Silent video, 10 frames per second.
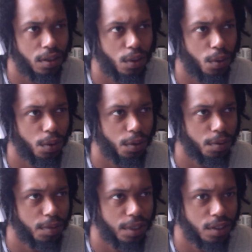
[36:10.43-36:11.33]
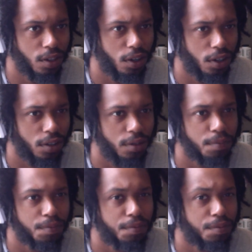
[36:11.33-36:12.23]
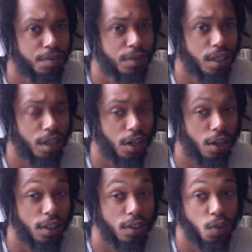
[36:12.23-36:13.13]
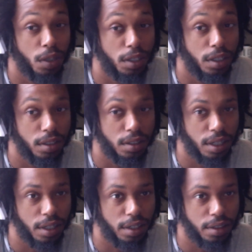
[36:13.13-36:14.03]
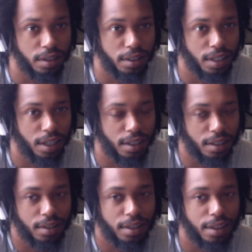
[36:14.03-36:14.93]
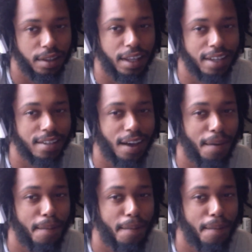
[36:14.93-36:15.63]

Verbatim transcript: or it's all it all is what it is, and it's like that's tight.